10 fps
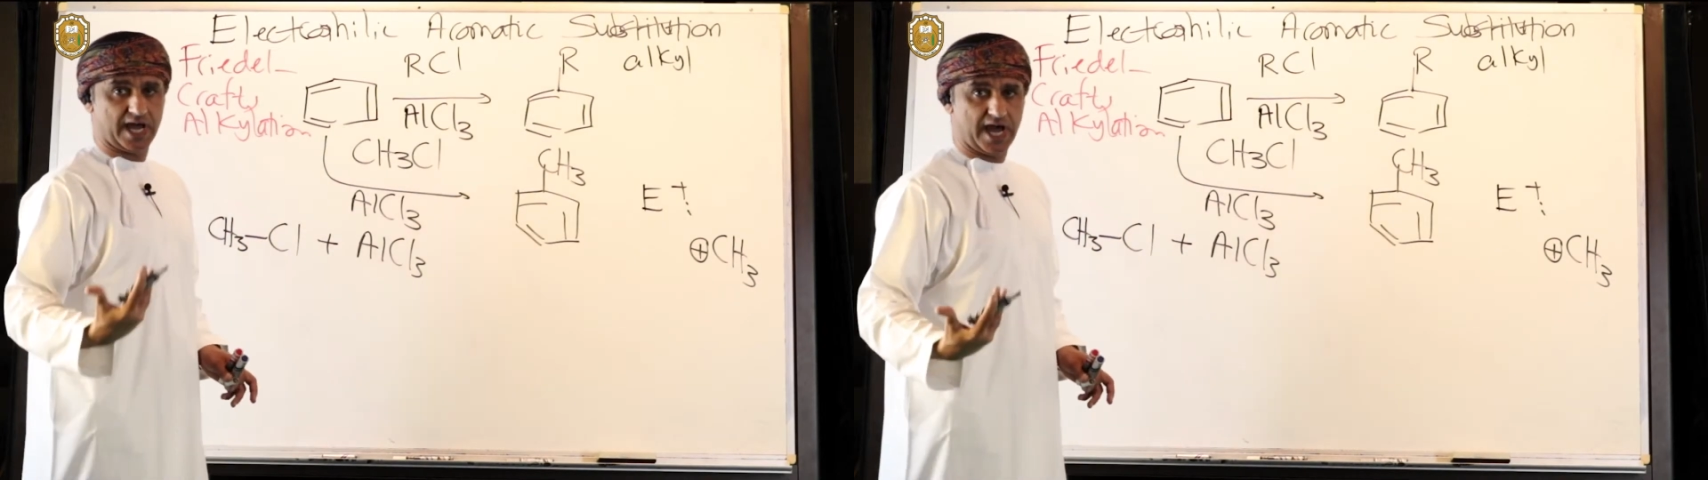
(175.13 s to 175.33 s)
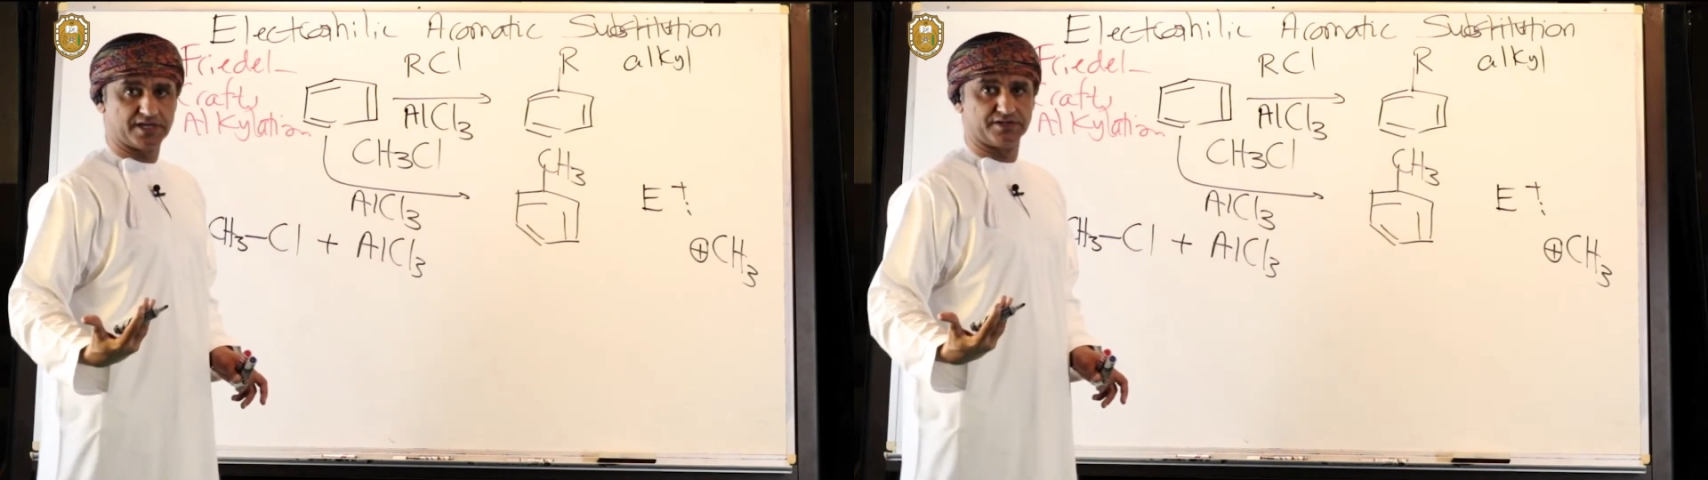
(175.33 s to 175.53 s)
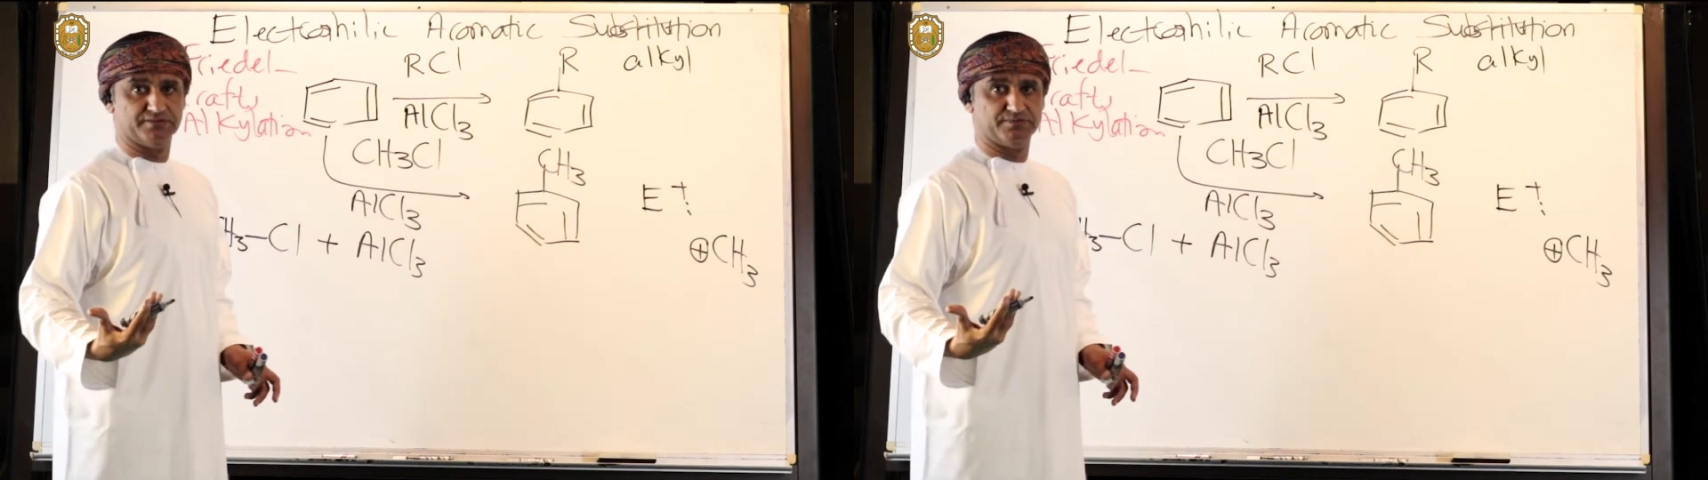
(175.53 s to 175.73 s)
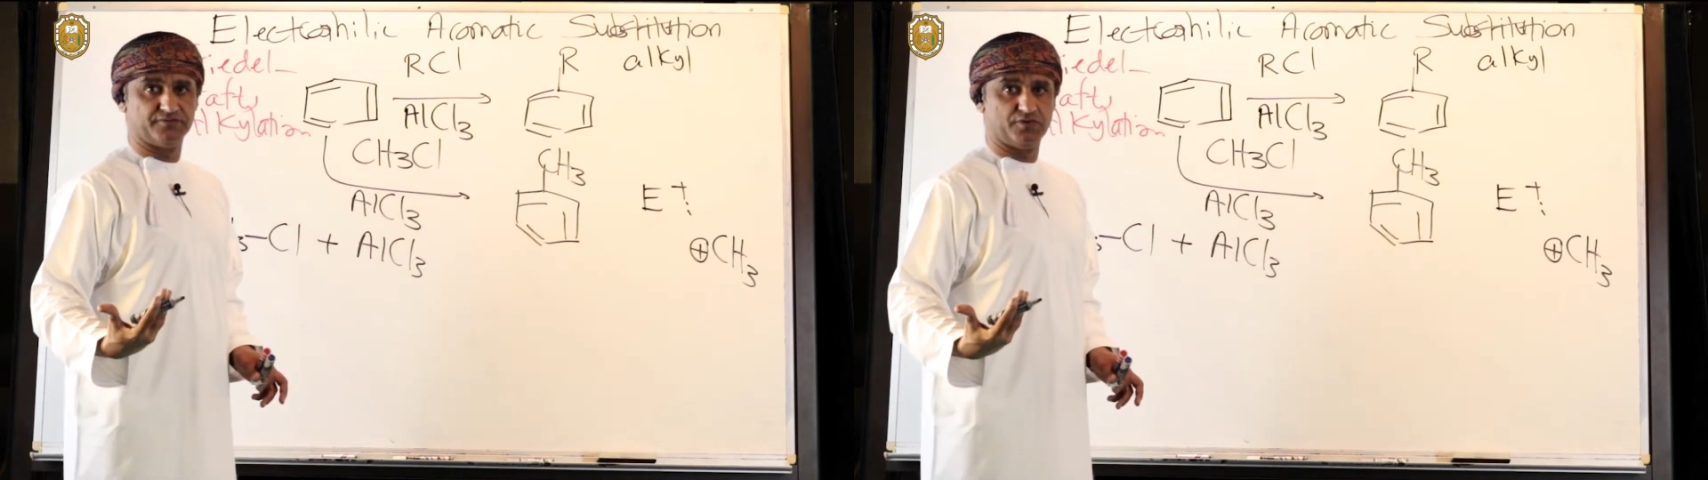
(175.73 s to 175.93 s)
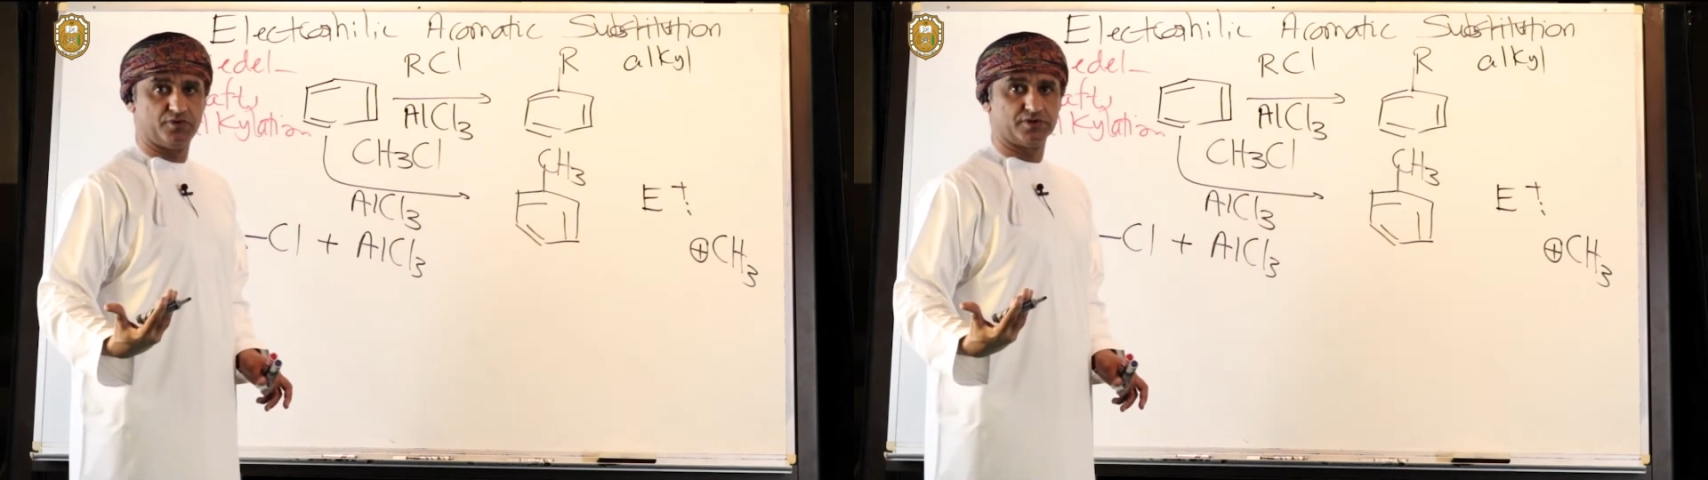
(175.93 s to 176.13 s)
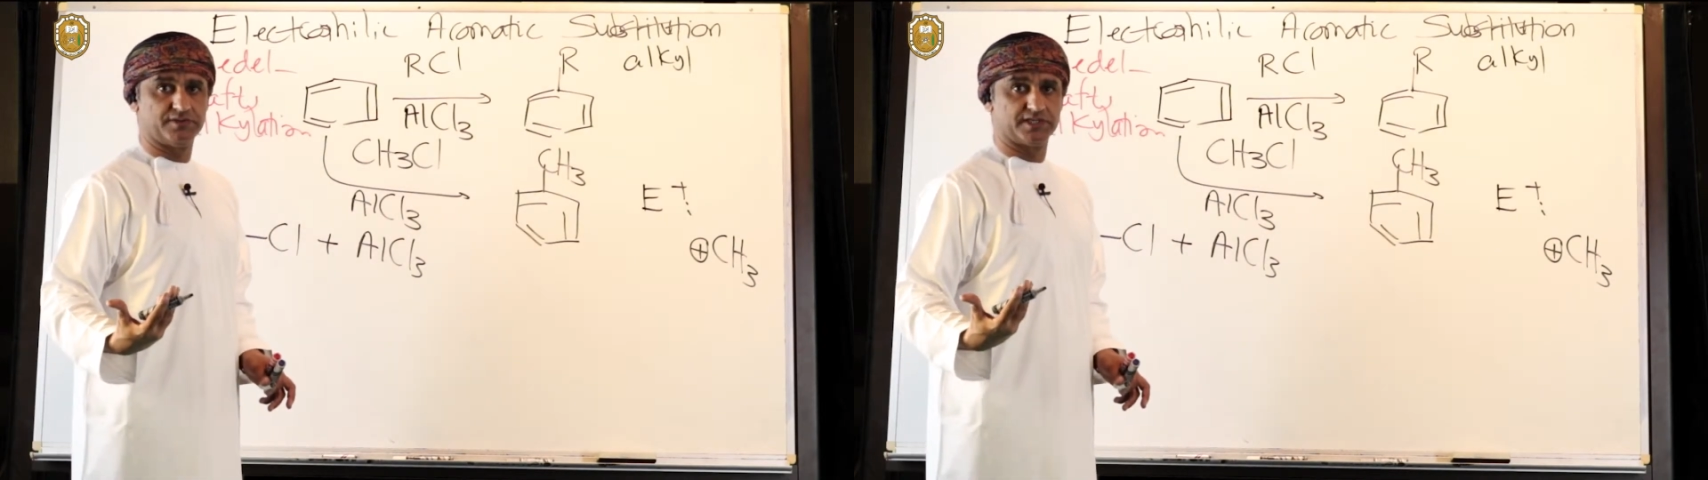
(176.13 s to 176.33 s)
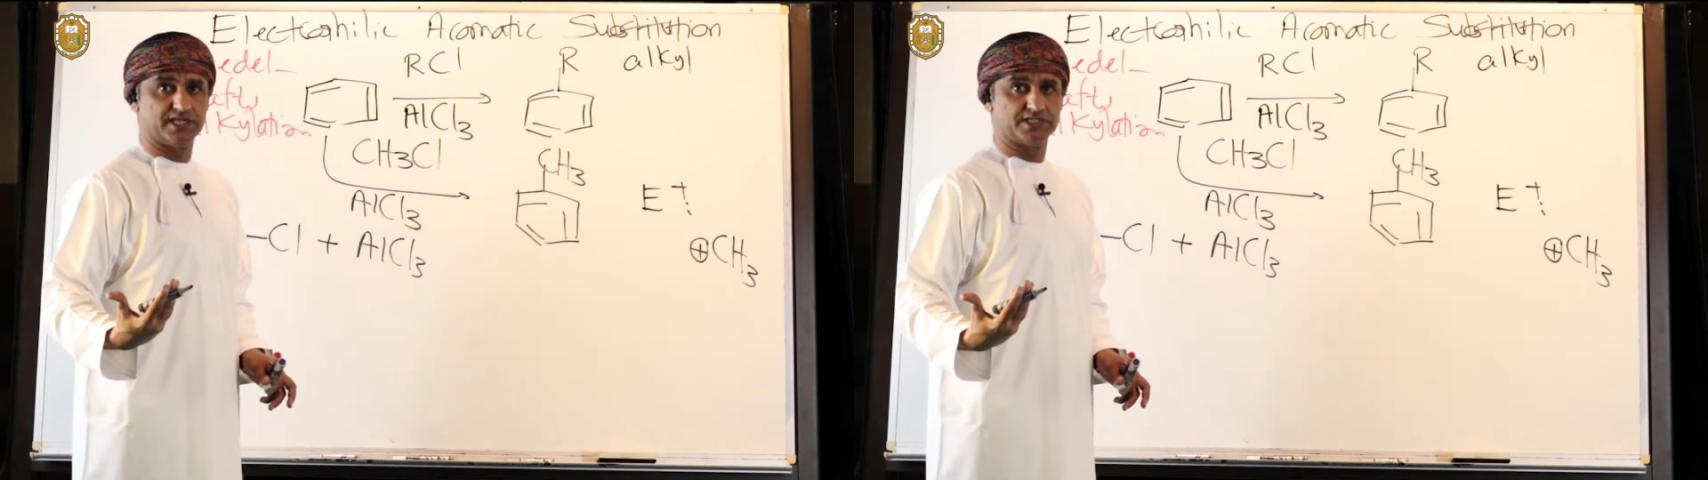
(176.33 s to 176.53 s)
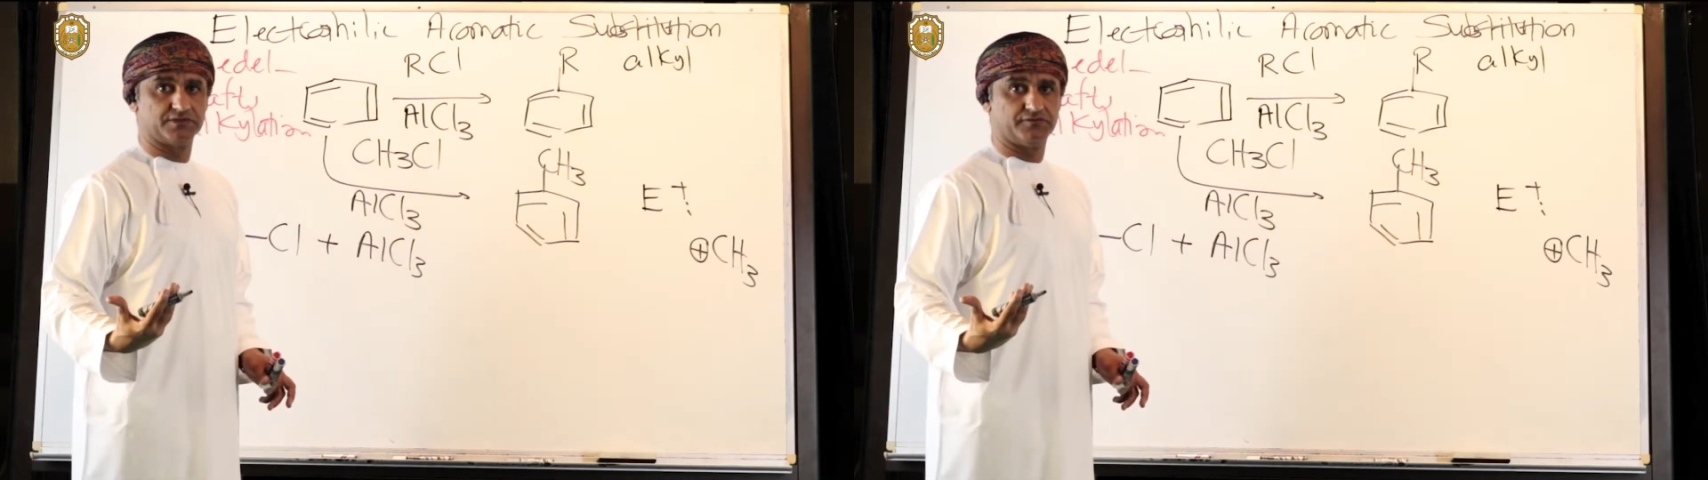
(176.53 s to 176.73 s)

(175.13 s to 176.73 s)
iron before in the case of